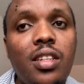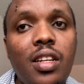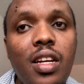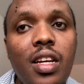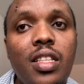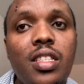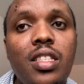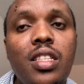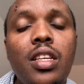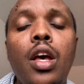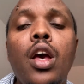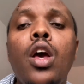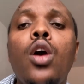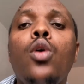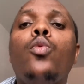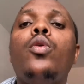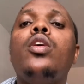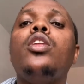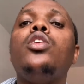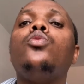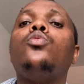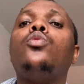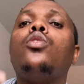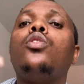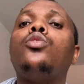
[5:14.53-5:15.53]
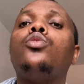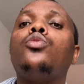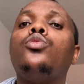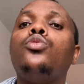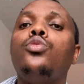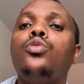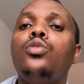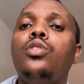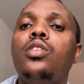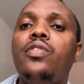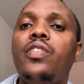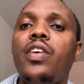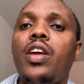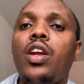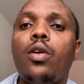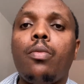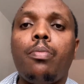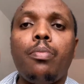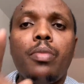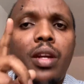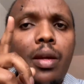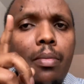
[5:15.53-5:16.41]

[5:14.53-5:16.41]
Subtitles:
rates when you want to do development.